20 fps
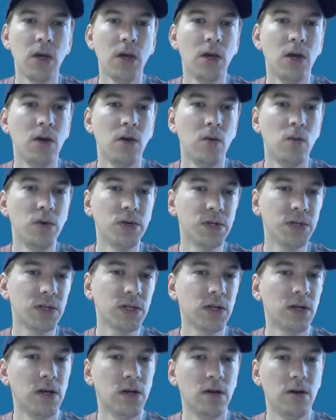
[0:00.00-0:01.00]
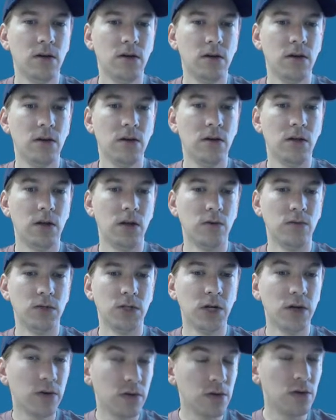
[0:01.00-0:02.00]
will say,
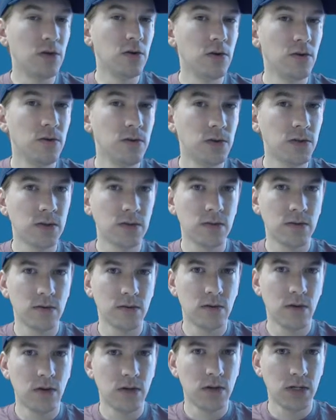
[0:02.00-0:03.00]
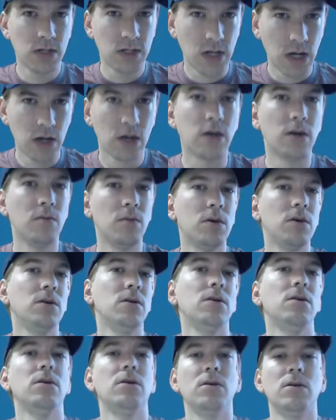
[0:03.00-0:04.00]
don't use time
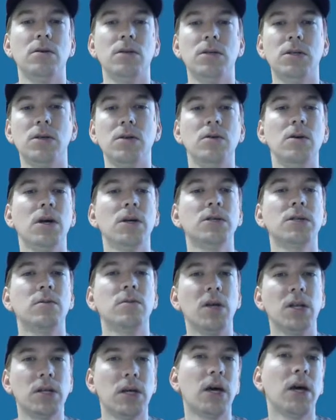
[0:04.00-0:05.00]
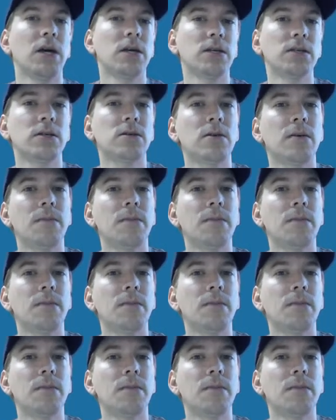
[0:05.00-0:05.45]
to estimate tasks.